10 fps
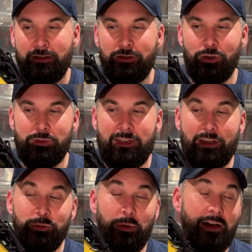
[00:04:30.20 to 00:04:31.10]
So
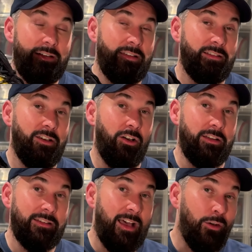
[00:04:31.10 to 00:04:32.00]
that's why they call
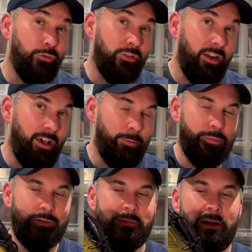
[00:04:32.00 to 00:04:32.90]
it a flop,
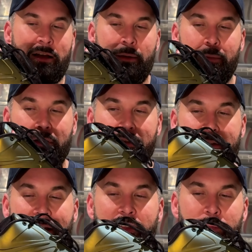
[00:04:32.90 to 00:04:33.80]
because
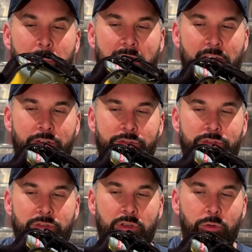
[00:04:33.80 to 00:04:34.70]
tennis
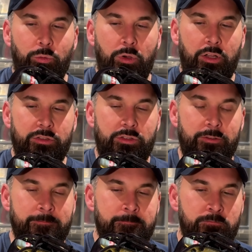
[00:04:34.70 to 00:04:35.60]
players want
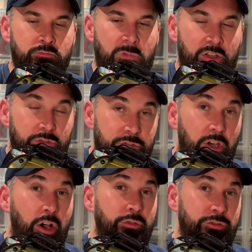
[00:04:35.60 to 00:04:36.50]

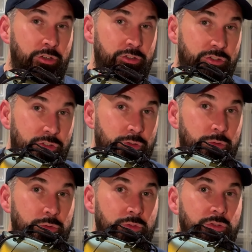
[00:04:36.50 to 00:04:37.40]
softer
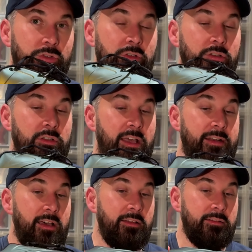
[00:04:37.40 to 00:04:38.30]
shoes,
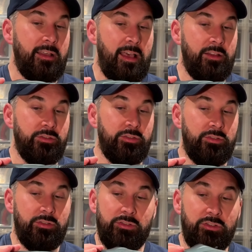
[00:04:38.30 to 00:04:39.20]
not as
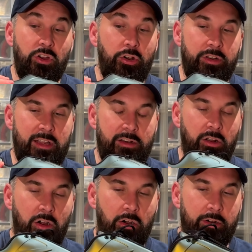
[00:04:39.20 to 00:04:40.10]
sturdy and
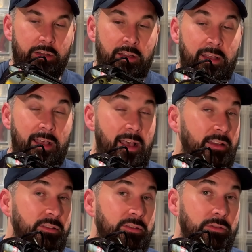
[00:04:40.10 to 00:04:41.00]
hard
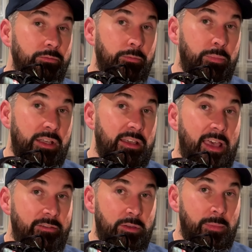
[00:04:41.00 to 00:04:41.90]
as big
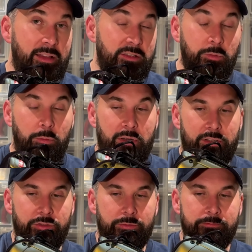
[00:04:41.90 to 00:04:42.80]
heavy basketball
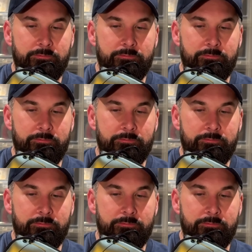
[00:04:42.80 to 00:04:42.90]
players.